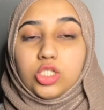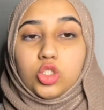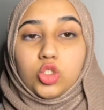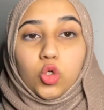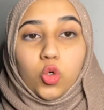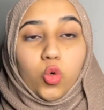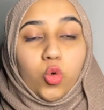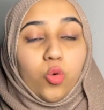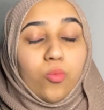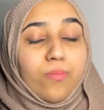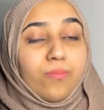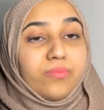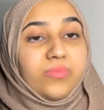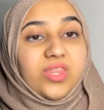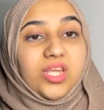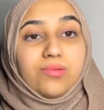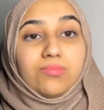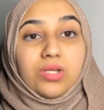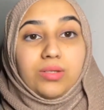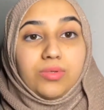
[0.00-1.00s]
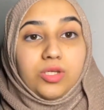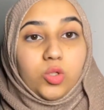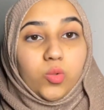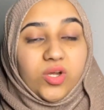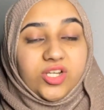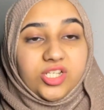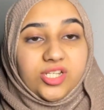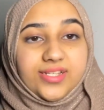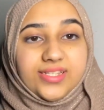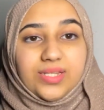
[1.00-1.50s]
so there may be
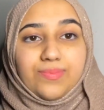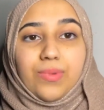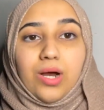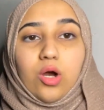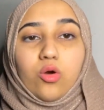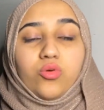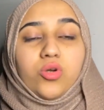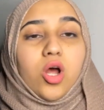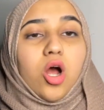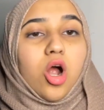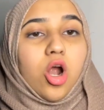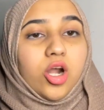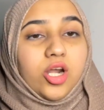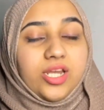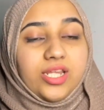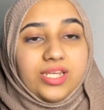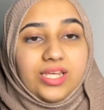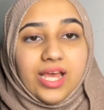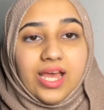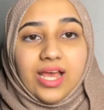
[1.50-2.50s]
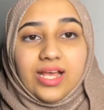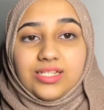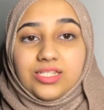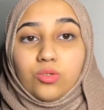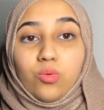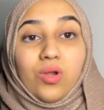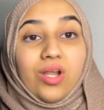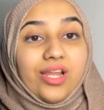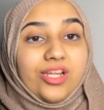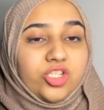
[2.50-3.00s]
questions about rds
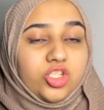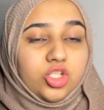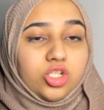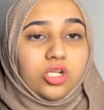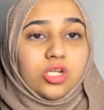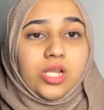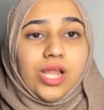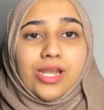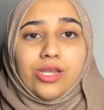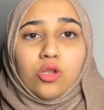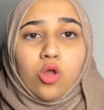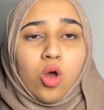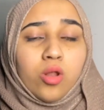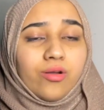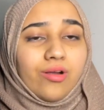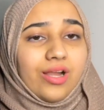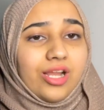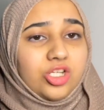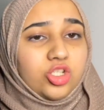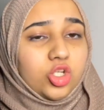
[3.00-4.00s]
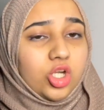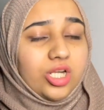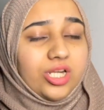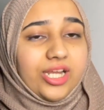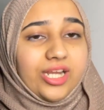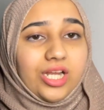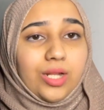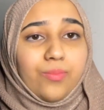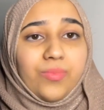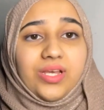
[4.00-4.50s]
relational and non-relational
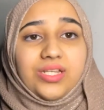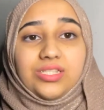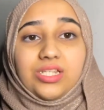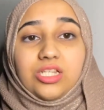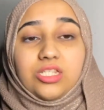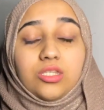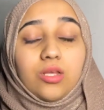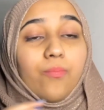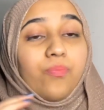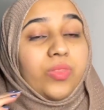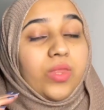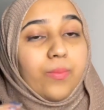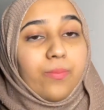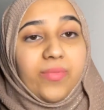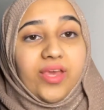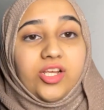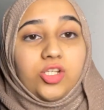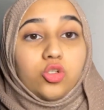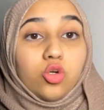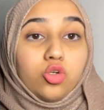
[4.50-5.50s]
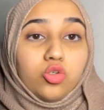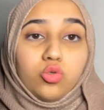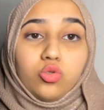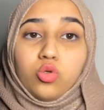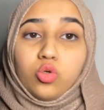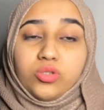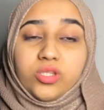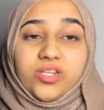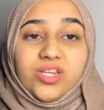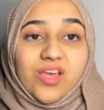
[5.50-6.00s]
databases make sure to
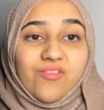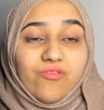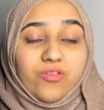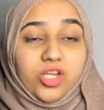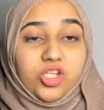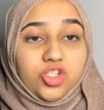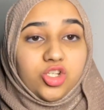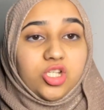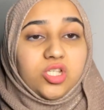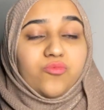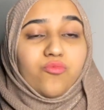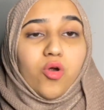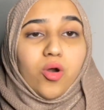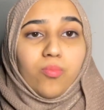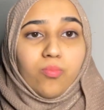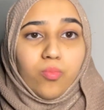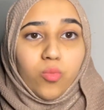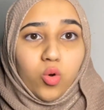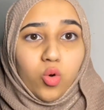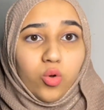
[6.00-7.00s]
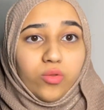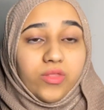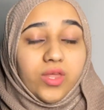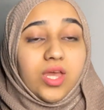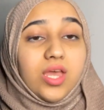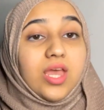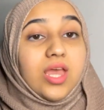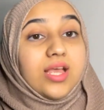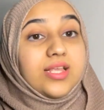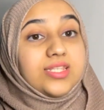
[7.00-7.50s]
know the definitions for both
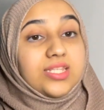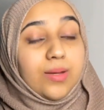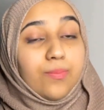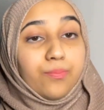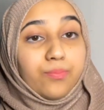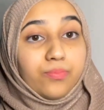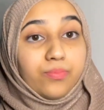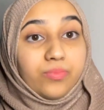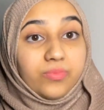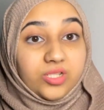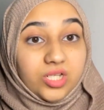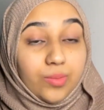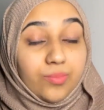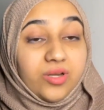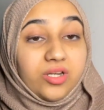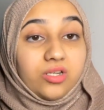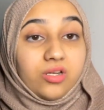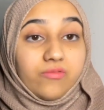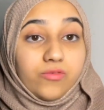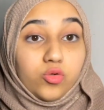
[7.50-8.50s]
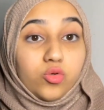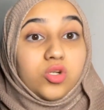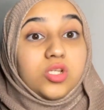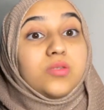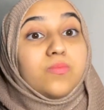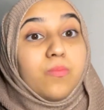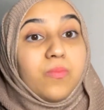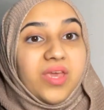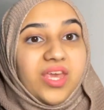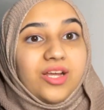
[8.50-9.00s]
some some
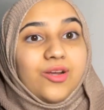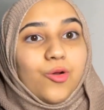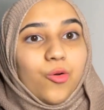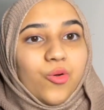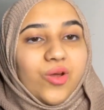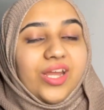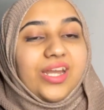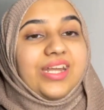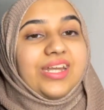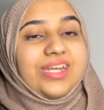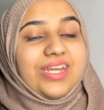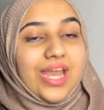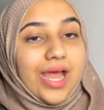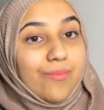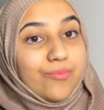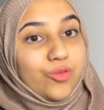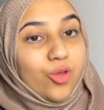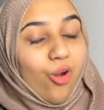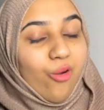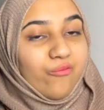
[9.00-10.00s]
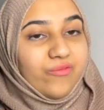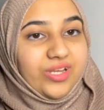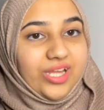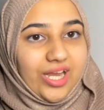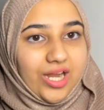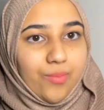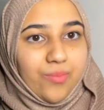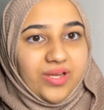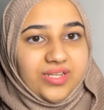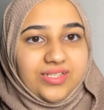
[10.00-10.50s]
interviewers may go in depth of
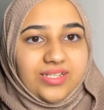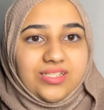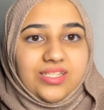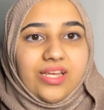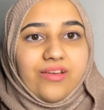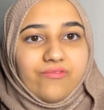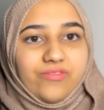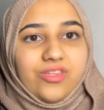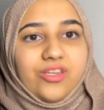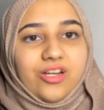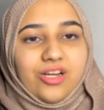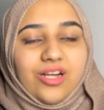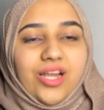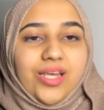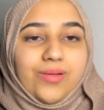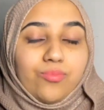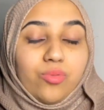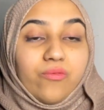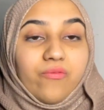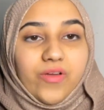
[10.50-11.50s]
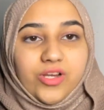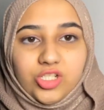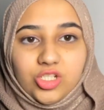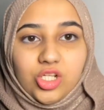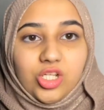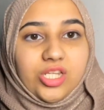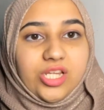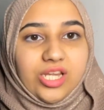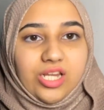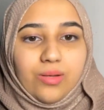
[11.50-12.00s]
databases if they're like
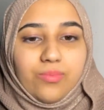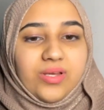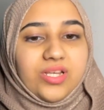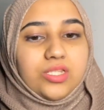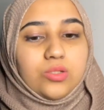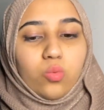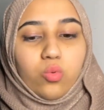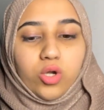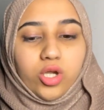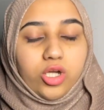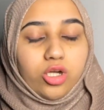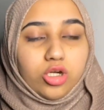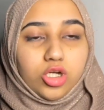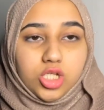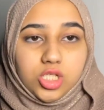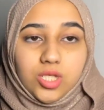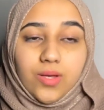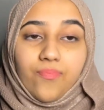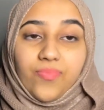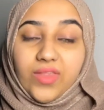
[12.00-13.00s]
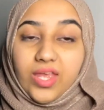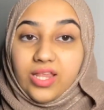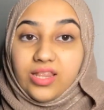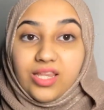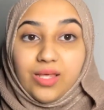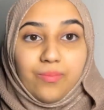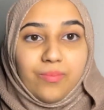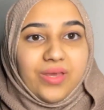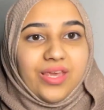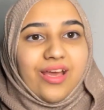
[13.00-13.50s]
professional database workers
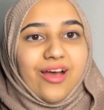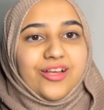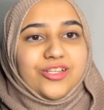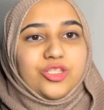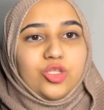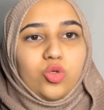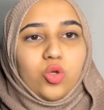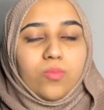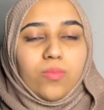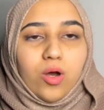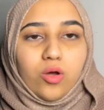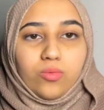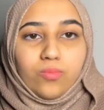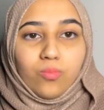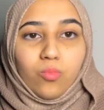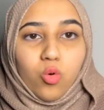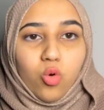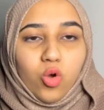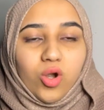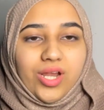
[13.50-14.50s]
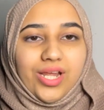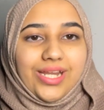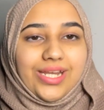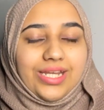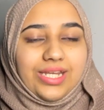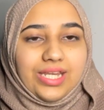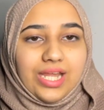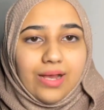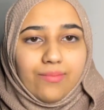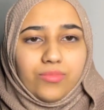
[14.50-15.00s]
they may ask you about more
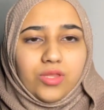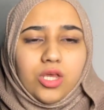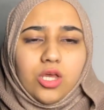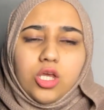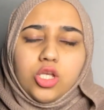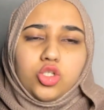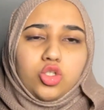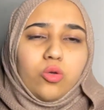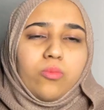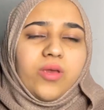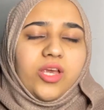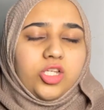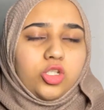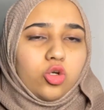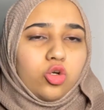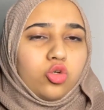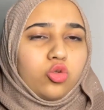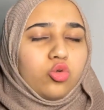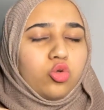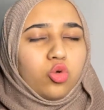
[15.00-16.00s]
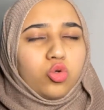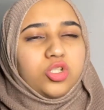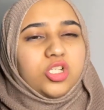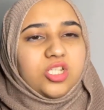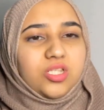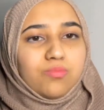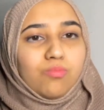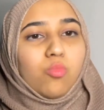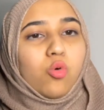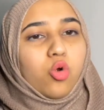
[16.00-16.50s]
in depth so make sure to know
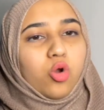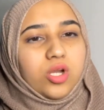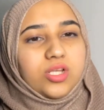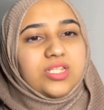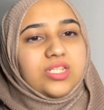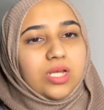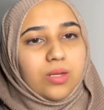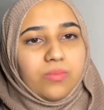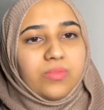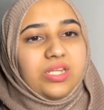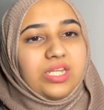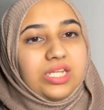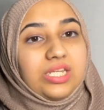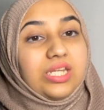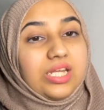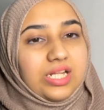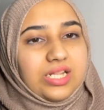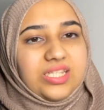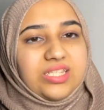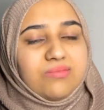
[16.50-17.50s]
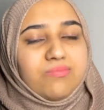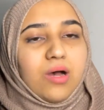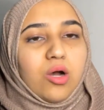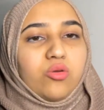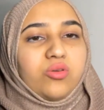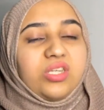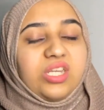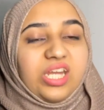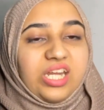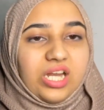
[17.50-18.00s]
just more some details
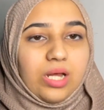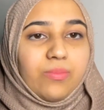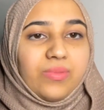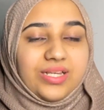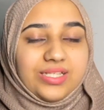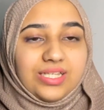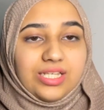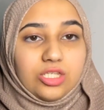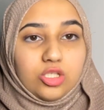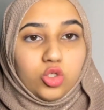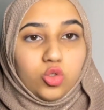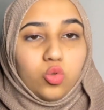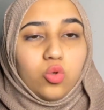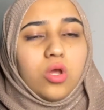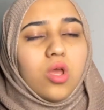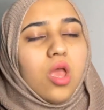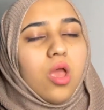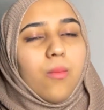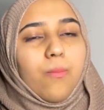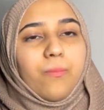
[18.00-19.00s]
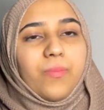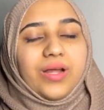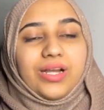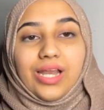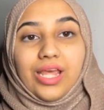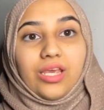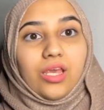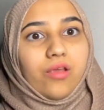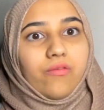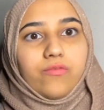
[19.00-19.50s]
about databases too but
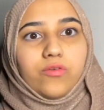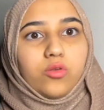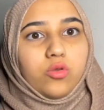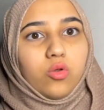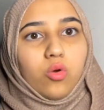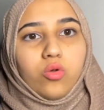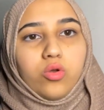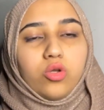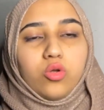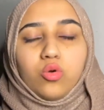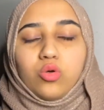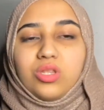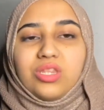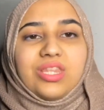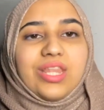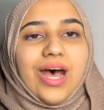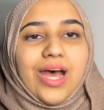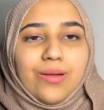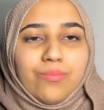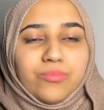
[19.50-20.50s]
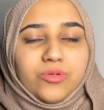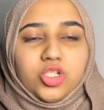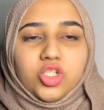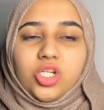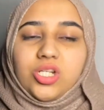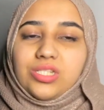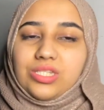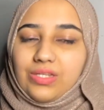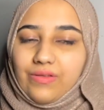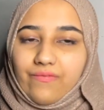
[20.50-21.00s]
like if you don't know that much
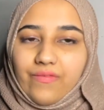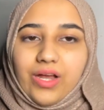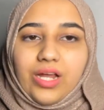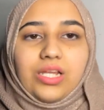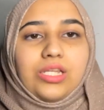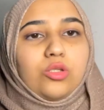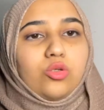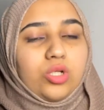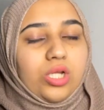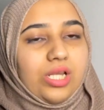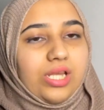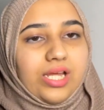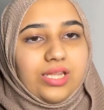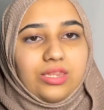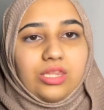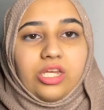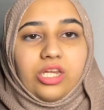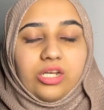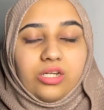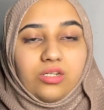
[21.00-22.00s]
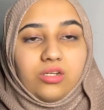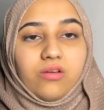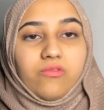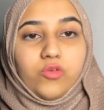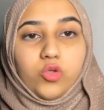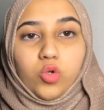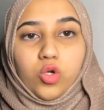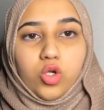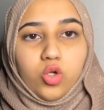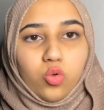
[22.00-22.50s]
it's fine you can let the
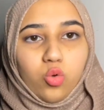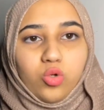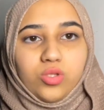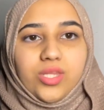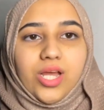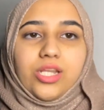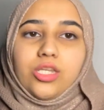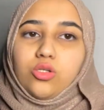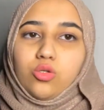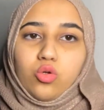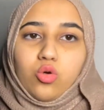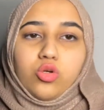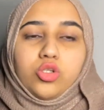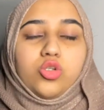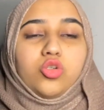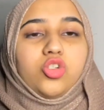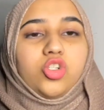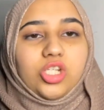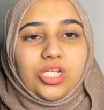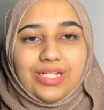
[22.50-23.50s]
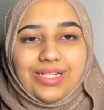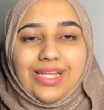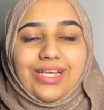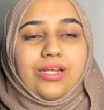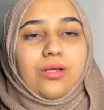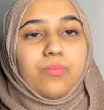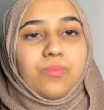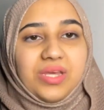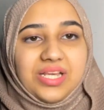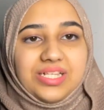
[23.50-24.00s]
interviewer know that you know you're just like
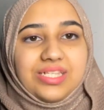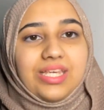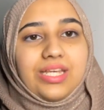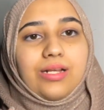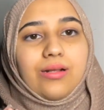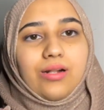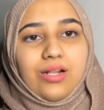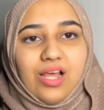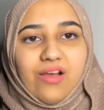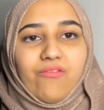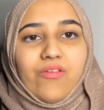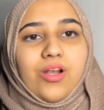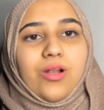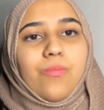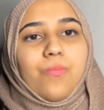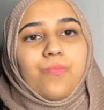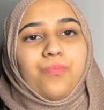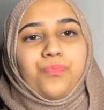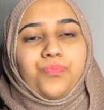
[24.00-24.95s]
a basic level